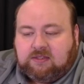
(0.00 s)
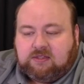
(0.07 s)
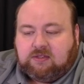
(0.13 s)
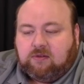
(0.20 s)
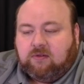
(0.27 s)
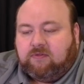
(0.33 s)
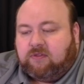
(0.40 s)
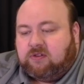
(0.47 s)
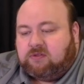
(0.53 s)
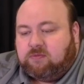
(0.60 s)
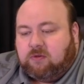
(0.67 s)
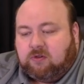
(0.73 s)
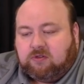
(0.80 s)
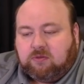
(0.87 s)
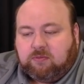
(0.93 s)
So if there's
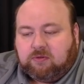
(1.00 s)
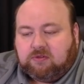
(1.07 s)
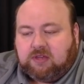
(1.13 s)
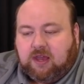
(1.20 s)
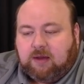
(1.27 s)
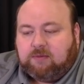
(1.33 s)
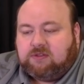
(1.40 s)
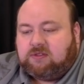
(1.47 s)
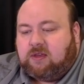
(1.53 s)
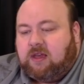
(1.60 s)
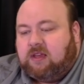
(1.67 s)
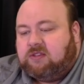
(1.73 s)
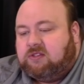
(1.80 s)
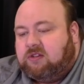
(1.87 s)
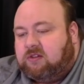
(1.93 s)
multiple time
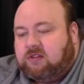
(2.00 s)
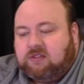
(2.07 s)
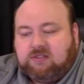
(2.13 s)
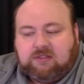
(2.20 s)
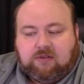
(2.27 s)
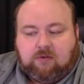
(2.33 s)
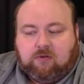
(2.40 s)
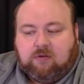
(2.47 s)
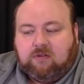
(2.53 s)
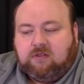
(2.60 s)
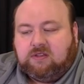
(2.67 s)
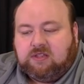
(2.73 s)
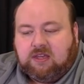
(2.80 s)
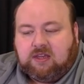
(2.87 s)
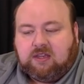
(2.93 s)
slots, you can still order the
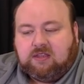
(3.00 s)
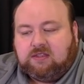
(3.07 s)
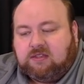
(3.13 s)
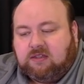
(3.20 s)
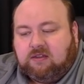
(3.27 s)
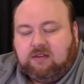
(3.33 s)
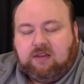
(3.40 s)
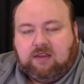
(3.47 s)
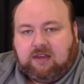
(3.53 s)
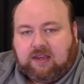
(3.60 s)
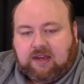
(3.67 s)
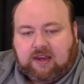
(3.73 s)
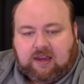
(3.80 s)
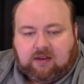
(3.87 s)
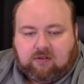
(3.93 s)
tickets and it
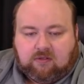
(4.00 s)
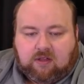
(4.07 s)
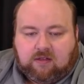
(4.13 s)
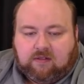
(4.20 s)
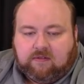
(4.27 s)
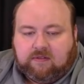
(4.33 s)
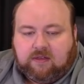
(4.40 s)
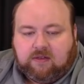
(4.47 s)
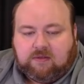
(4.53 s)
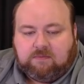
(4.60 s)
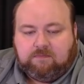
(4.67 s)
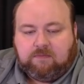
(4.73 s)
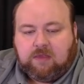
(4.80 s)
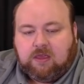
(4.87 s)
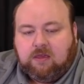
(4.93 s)
can handle all of
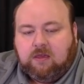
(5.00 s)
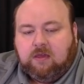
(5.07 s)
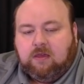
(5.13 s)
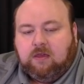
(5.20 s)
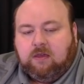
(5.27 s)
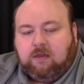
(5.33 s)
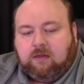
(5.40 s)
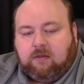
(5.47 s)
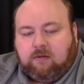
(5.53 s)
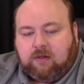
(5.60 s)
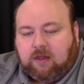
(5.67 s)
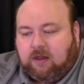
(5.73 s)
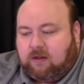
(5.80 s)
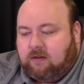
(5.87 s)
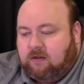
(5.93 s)
that.
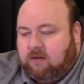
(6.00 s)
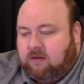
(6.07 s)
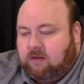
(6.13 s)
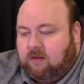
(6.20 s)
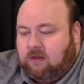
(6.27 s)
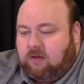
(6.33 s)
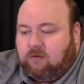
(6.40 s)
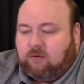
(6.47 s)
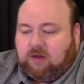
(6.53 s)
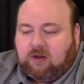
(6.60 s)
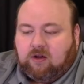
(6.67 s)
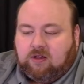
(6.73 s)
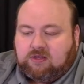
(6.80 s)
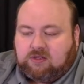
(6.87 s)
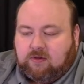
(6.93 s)
Okay. We can
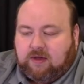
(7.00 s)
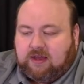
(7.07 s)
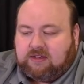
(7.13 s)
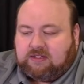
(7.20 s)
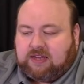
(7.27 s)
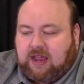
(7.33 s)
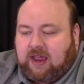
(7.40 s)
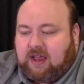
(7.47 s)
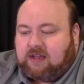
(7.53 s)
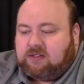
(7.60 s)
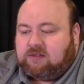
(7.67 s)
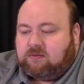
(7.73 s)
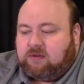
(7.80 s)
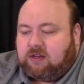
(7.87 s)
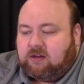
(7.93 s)
also add
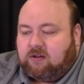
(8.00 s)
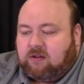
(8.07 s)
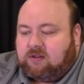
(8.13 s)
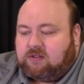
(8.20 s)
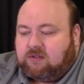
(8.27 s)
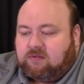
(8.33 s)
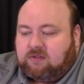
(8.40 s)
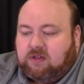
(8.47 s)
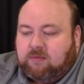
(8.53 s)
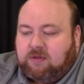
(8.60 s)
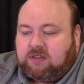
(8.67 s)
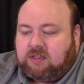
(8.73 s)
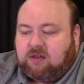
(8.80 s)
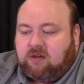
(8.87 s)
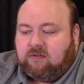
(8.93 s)
tax. We can also
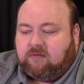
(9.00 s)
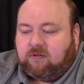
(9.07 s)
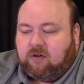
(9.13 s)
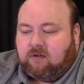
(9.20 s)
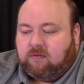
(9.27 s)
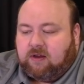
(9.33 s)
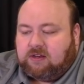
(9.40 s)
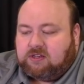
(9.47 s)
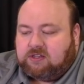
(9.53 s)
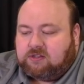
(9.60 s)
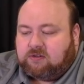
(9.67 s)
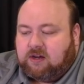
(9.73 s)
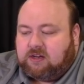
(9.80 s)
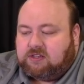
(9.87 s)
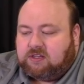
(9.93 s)
limit the overall
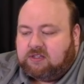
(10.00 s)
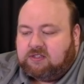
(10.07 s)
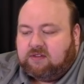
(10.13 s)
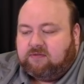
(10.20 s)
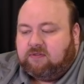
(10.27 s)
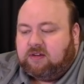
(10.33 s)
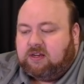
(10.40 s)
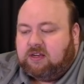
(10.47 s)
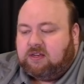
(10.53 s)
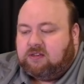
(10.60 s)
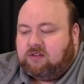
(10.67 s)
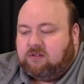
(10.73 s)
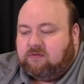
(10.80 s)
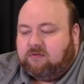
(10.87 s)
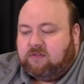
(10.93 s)
registrations if we need
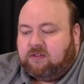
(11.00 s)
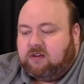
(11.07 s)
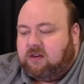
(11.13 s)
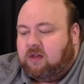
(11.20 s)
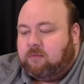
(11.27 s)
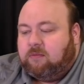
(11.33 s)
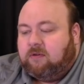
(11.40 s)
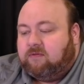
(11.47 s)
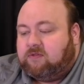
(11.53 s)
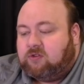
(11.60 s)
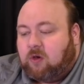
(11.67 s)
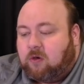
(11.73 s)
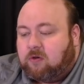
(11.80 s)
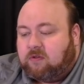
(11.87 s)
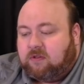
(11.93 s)
to for the number of
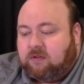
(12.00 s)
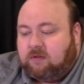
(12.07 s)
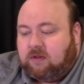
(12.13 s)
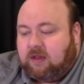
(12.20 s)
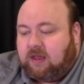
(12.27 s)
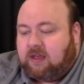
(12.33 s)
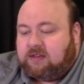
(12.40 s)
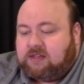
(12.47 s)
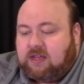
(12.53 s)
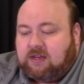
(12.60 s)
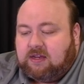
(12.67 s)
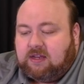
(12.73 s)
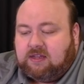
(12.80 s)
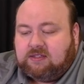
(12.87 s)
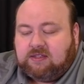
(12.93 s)
total
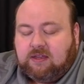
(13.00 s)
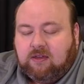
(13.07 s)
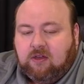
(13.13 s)
attendees.